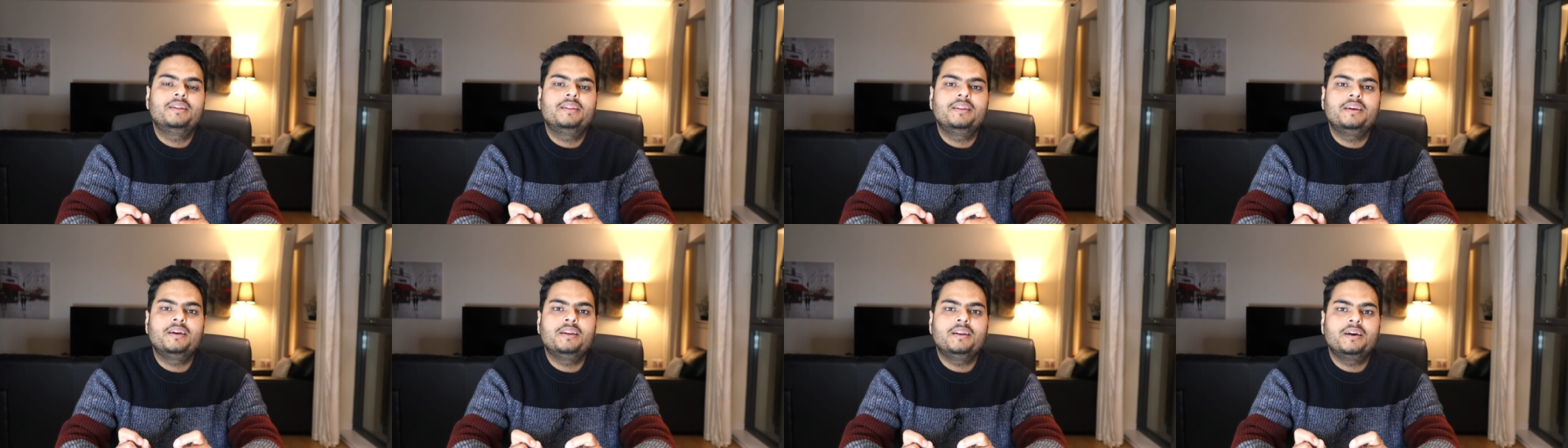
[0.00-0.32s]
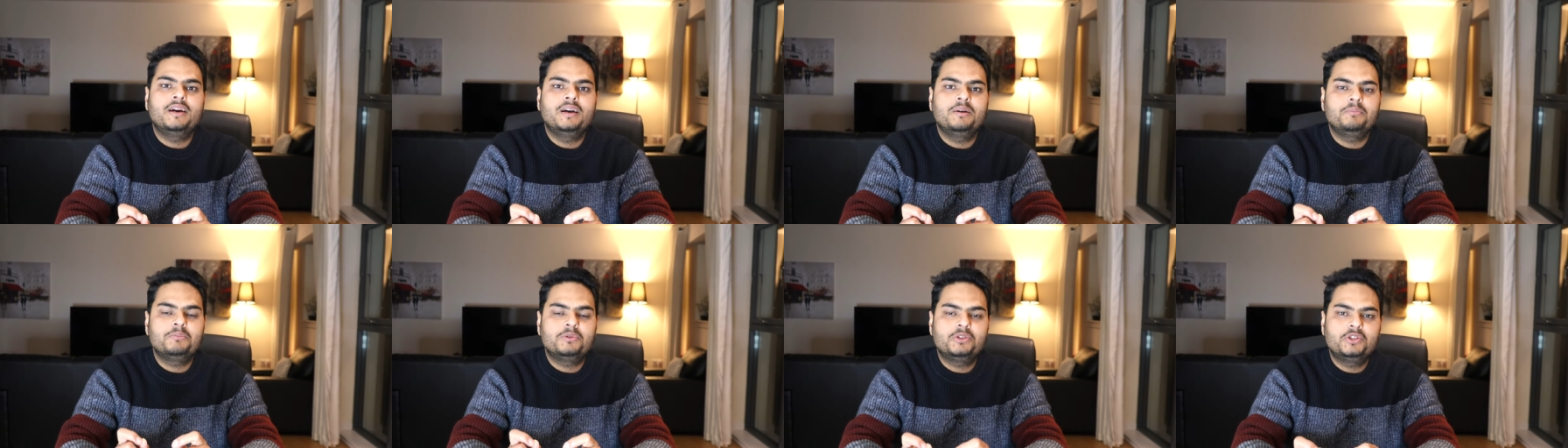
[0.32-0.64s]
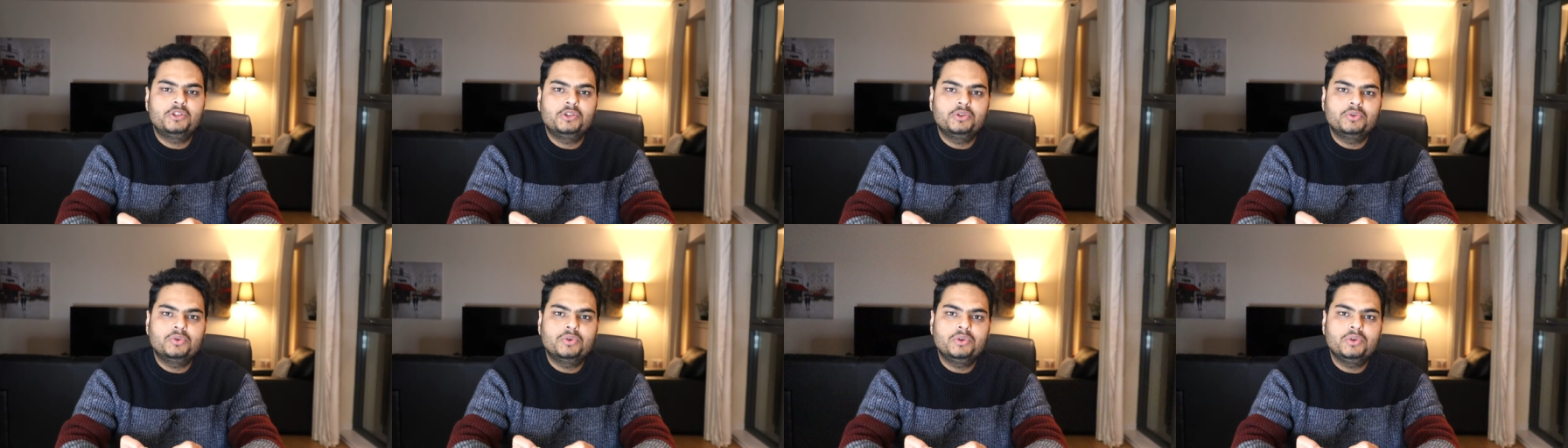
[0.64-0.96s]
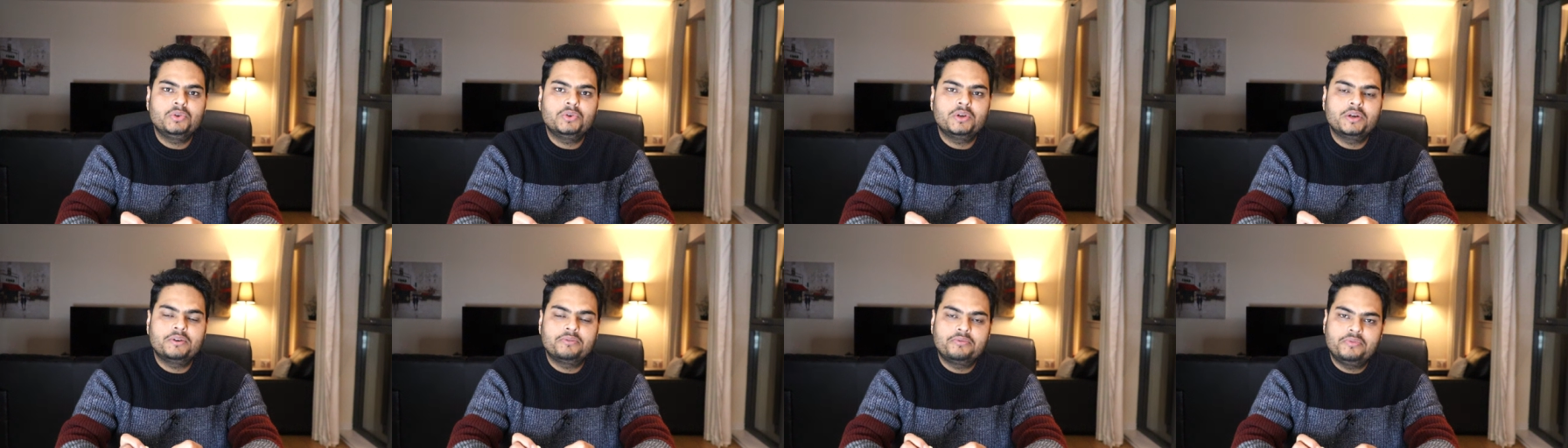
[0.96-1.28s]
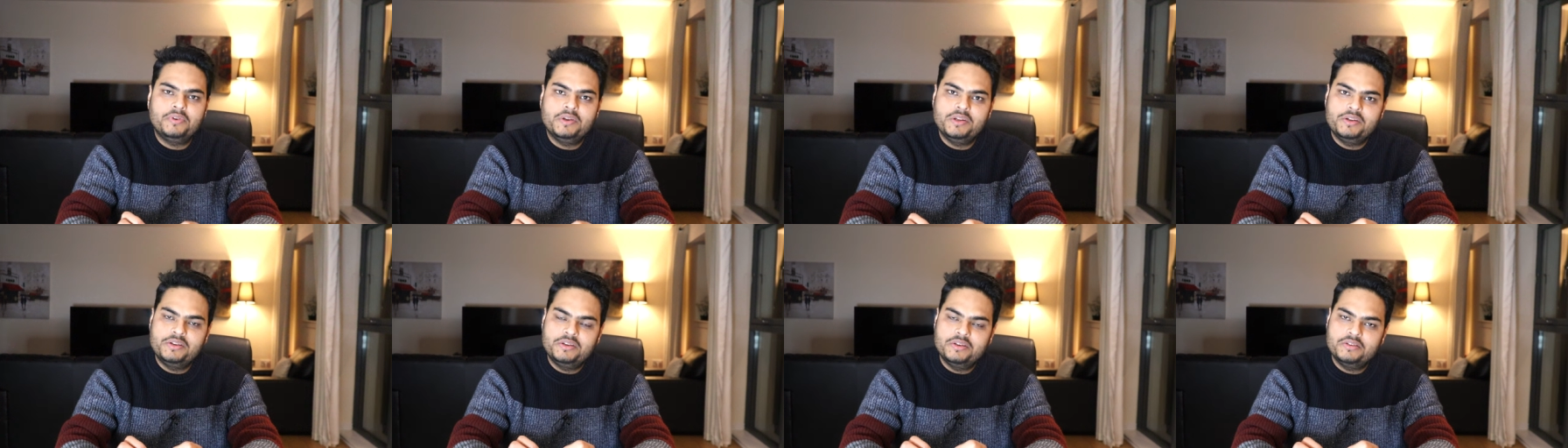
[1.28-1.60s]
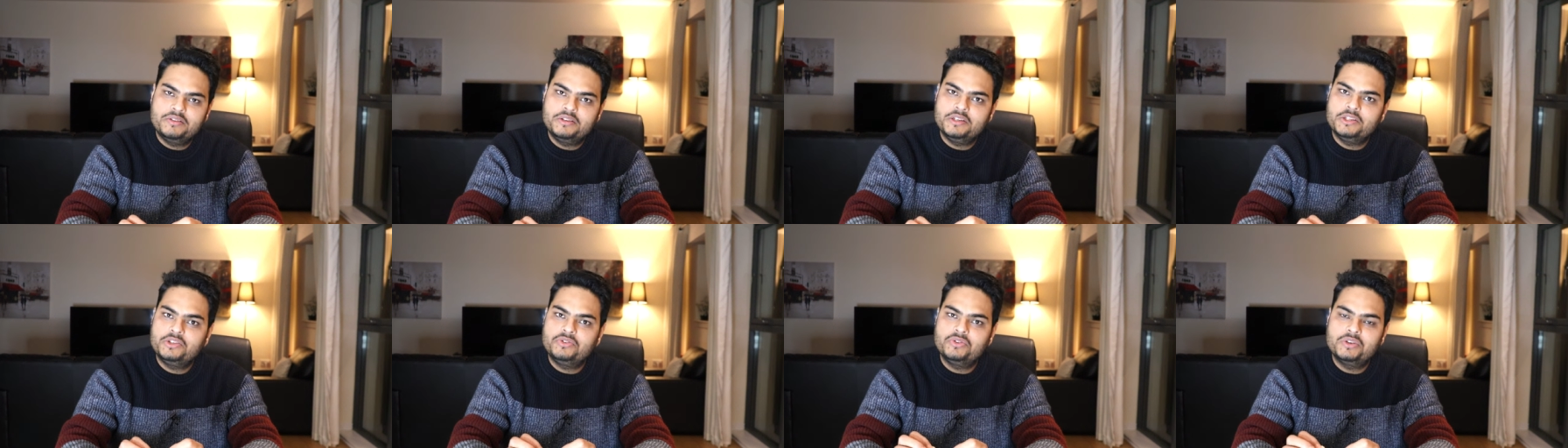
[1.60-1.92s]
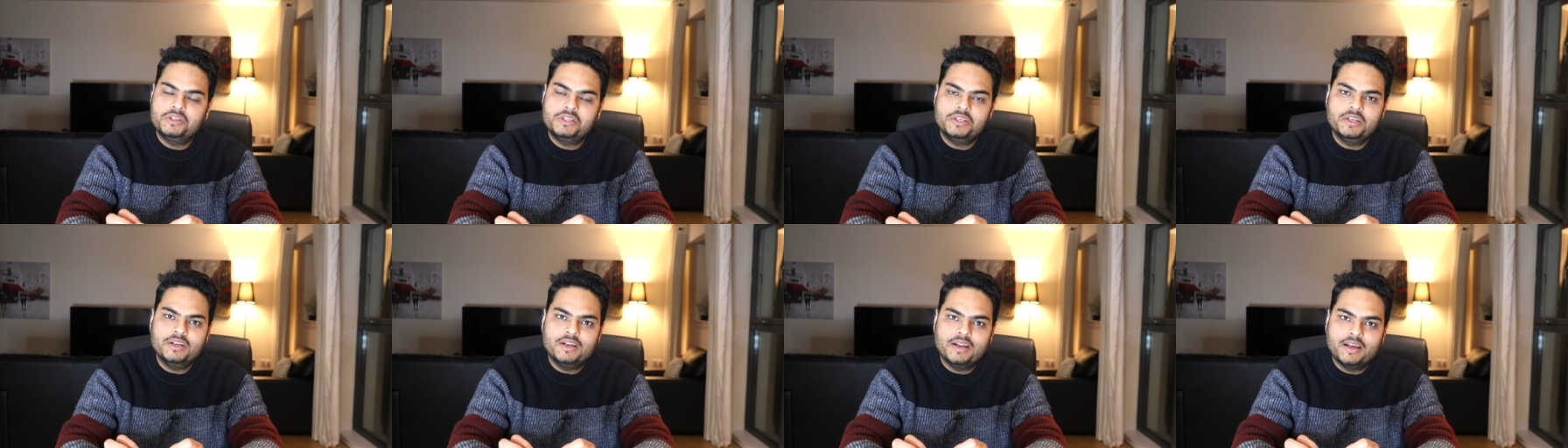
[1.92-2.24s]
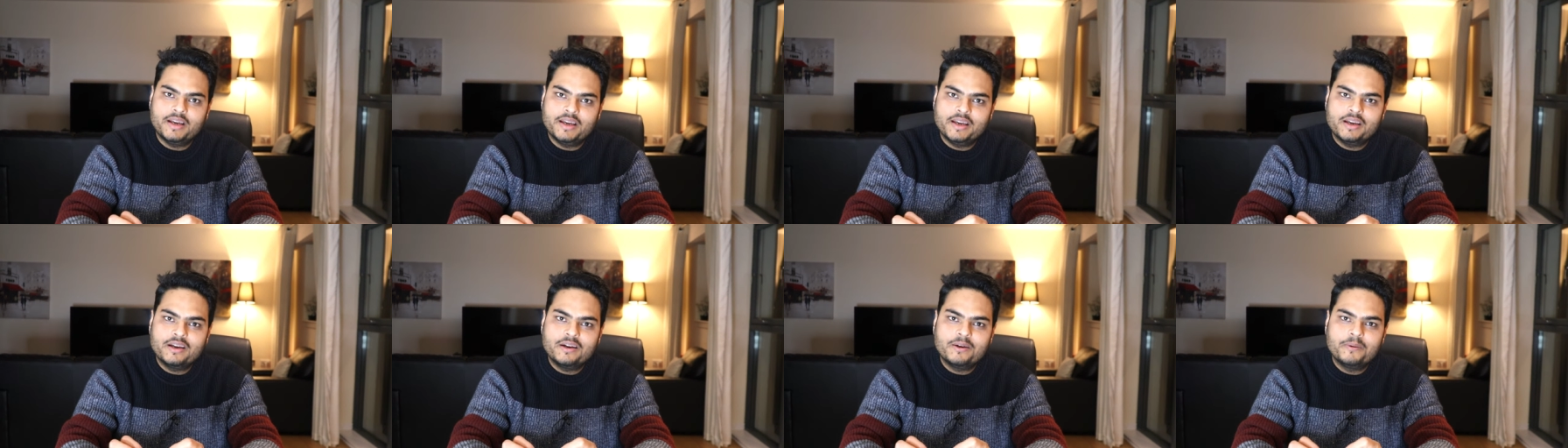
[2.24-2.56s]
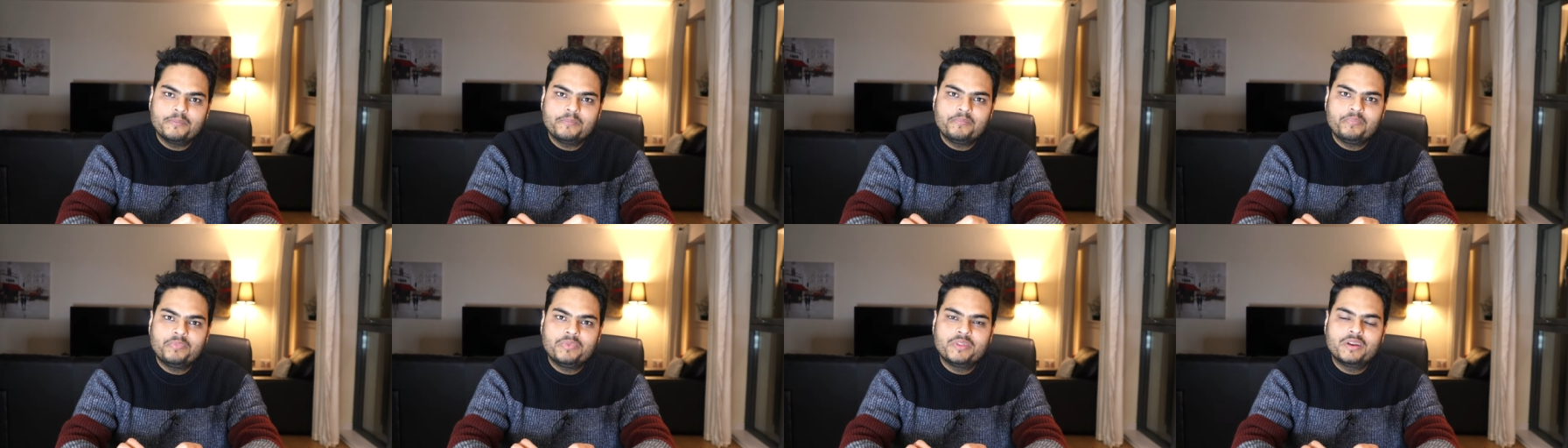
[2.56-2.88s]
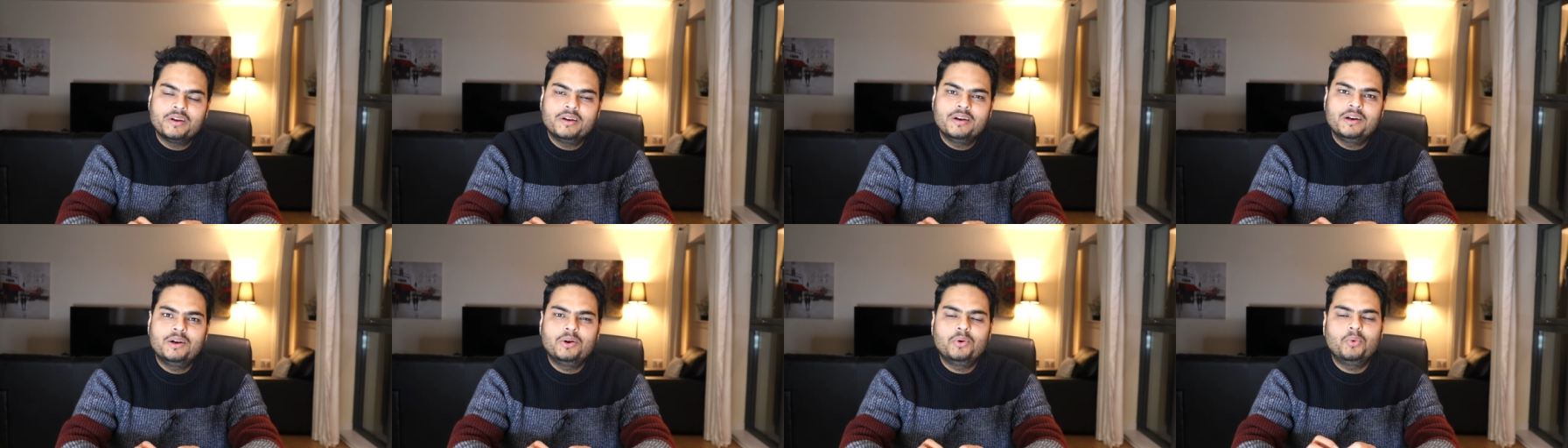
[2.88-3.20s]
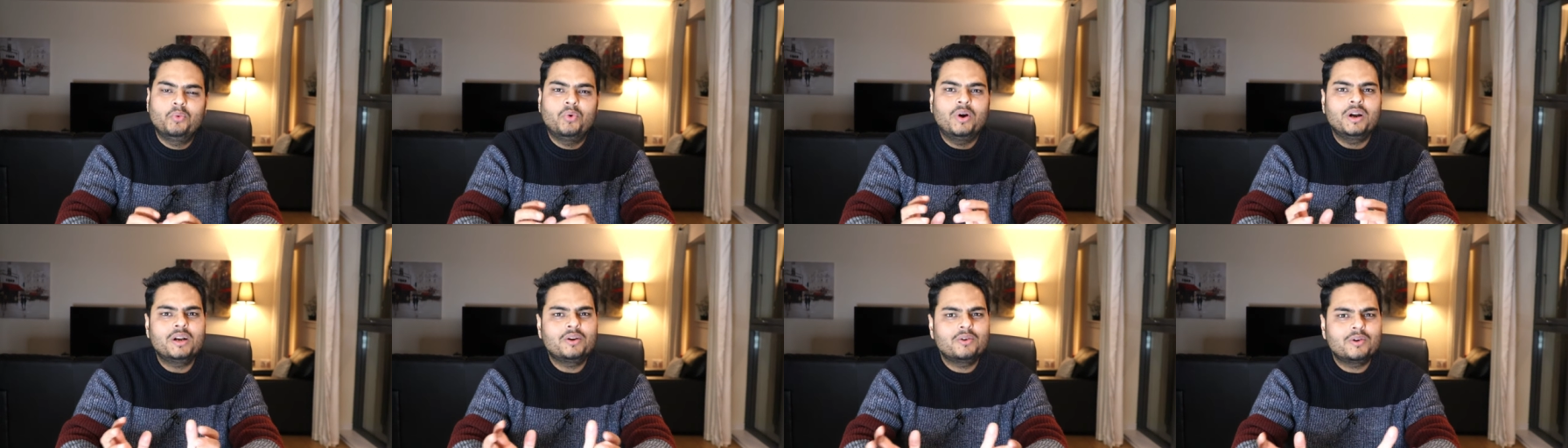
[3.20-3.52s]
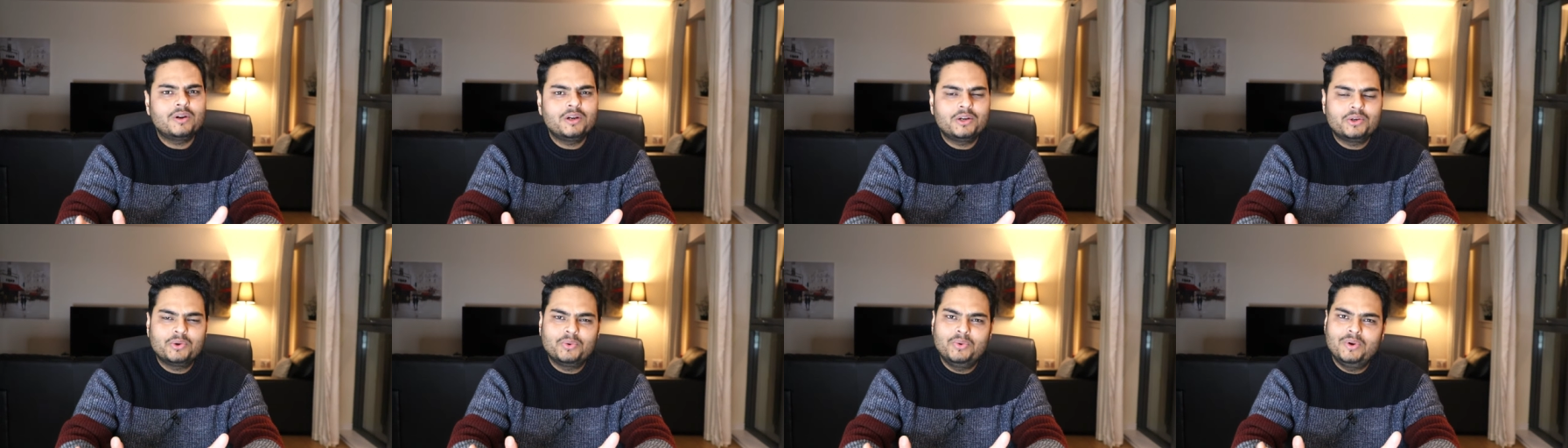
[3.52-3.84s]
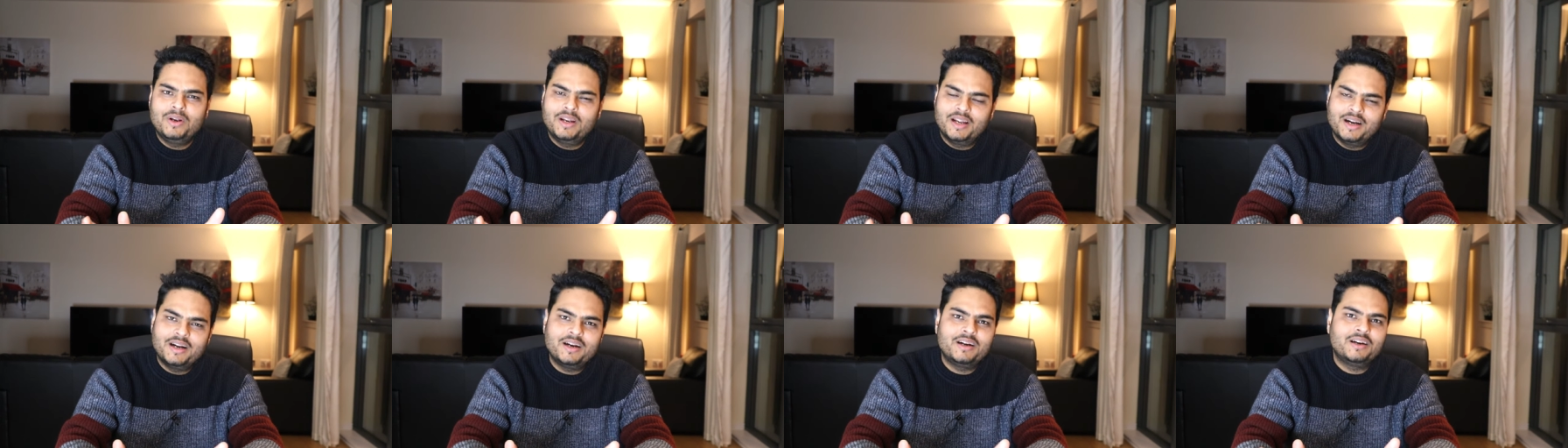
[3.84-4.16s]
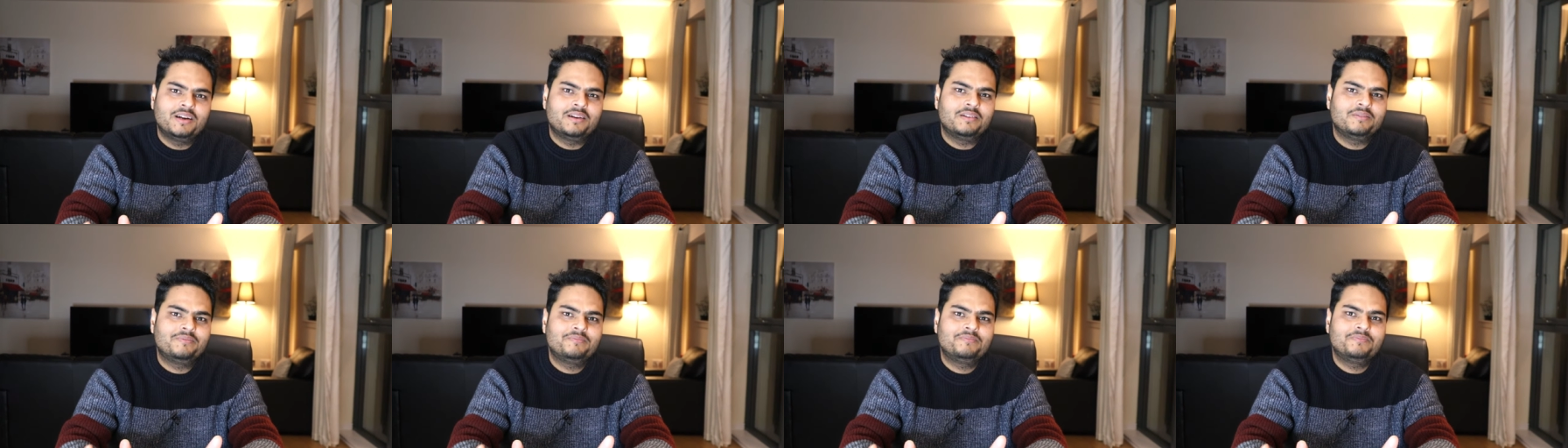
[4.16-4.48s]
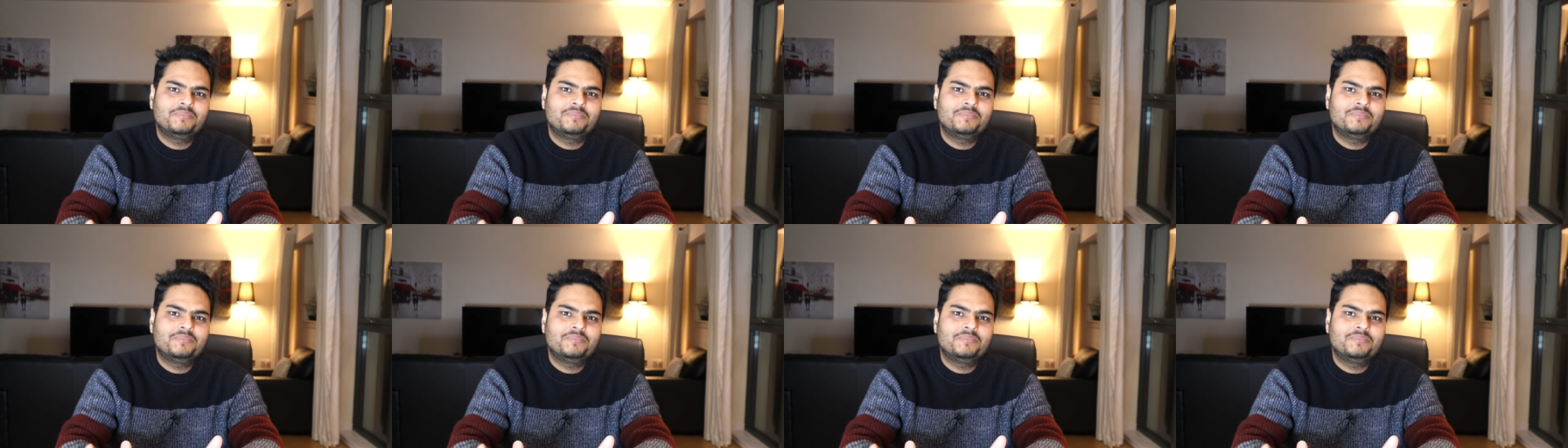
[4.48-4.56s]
then I am sure you have faced a situation like what all to learn?